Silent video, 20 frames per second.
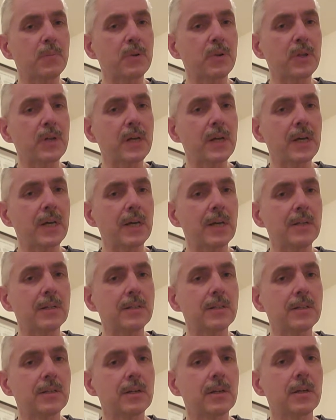please
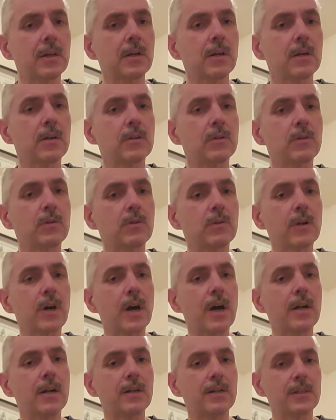do
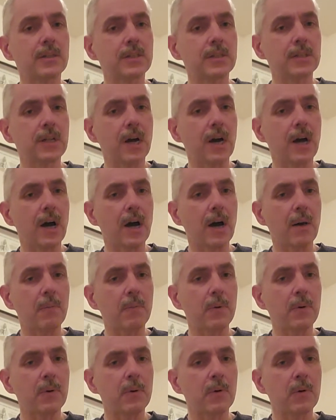not stop
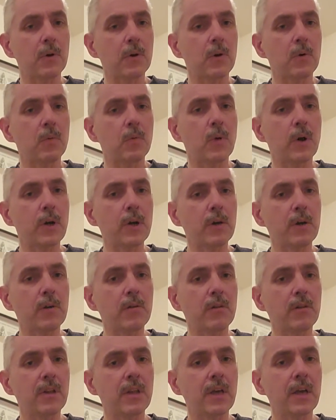what you
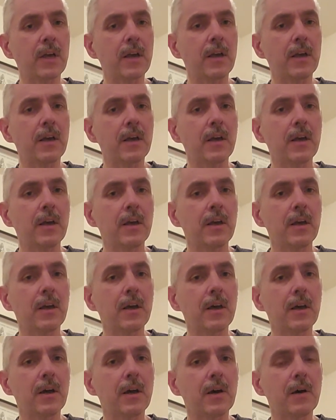think
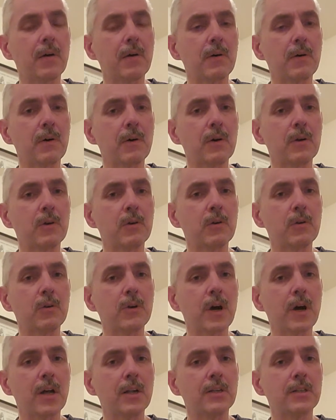and you're
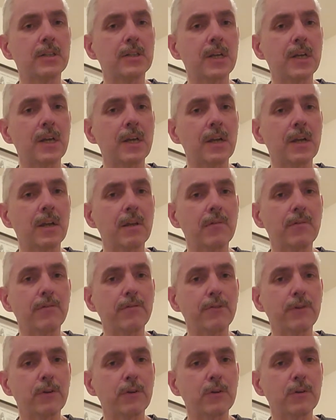not seeing any
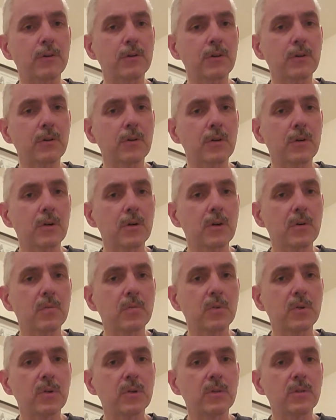fruit.
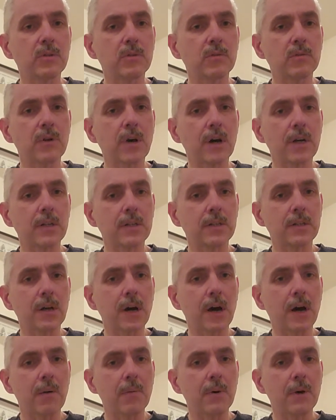Please do not
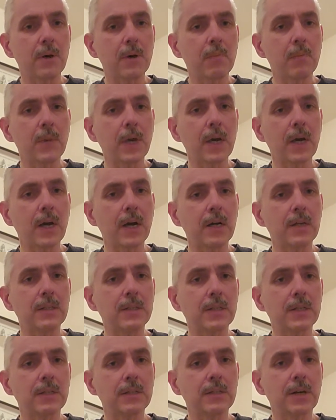stop, because
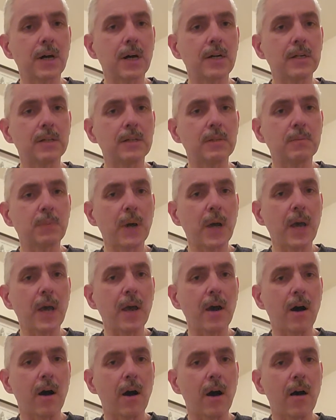it does pay
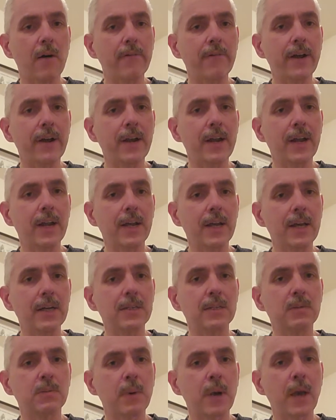off, and it
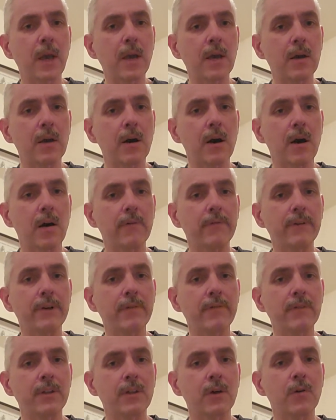is paying off
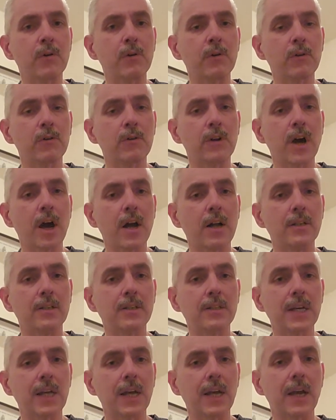even though you're not
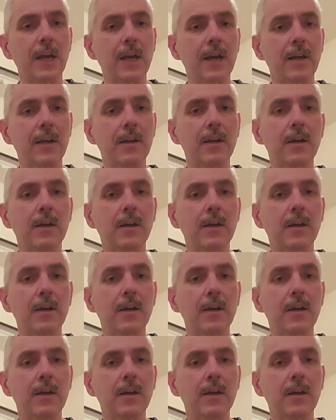seeing it.